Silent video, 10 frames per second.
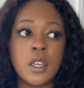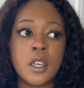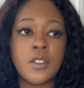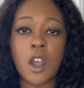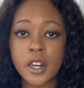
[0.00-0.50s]

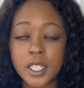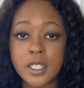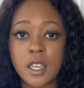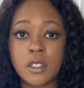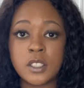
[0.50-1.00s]
The
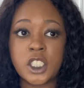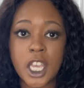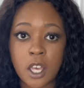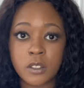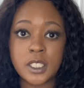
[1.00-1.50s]
arnica
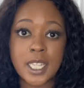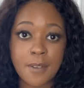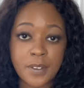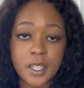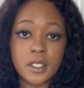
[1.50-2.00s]
gel
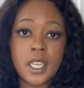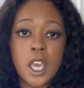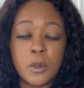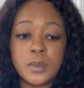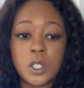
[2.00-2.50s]
definitely
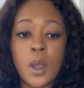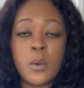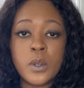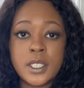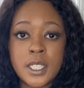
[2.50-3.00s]
helps. So I
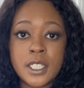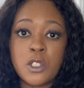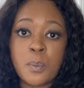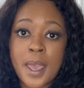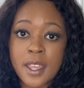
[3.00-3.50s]
would say
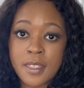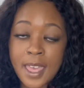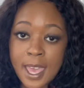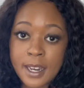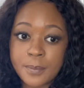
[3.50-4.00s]
to pack
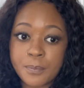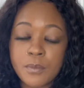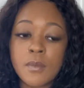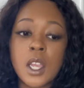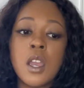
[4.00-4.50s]
that
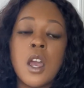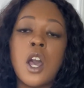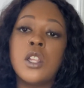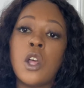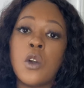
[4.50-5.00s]

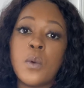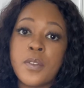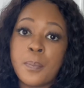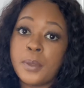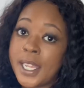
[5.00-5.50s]
along
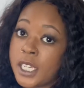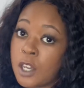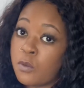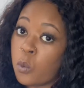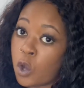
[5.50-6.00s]
with plenty
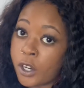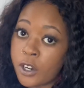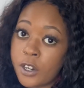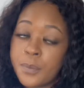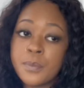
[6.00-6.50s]
of
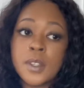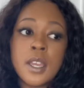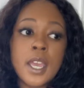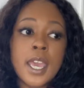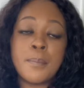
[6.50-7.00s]
water
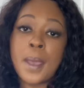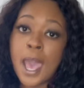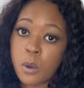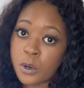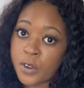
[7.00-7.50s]
and
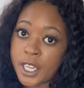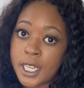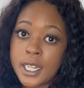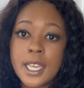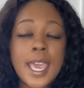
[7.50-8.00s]

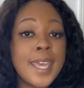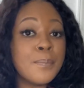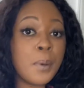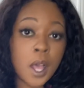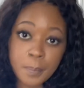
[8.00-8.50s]
Powerade and
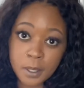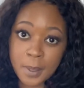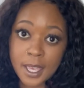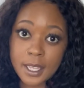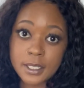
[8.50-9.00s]
puppy
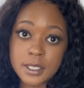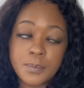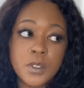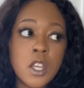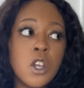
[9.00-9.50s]
pads.
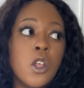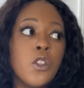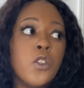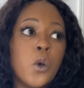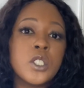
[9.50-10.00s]

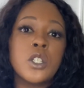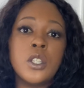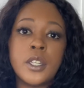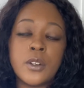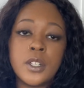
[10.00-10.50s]
Those are
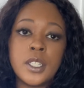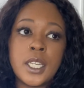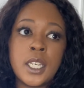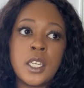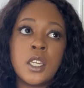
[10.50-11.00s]

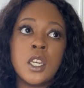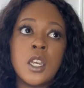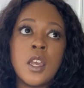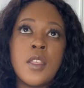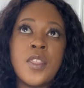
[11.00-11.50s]
literally
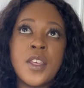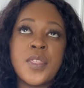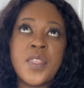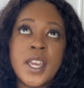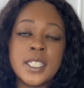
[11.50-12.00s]
the
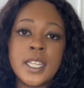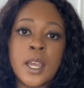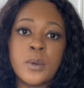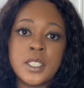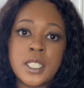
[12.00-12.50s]
things that I
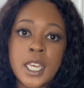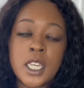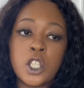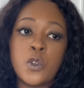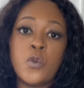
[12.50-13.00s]
would say
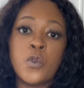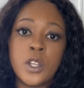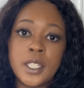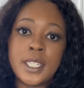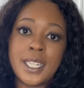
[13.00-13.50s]
you
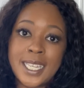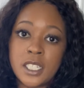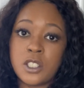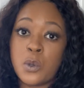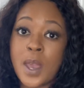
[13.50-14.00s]
really need
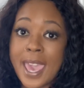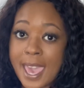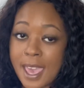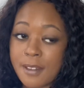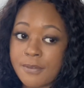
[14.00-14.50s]
to have.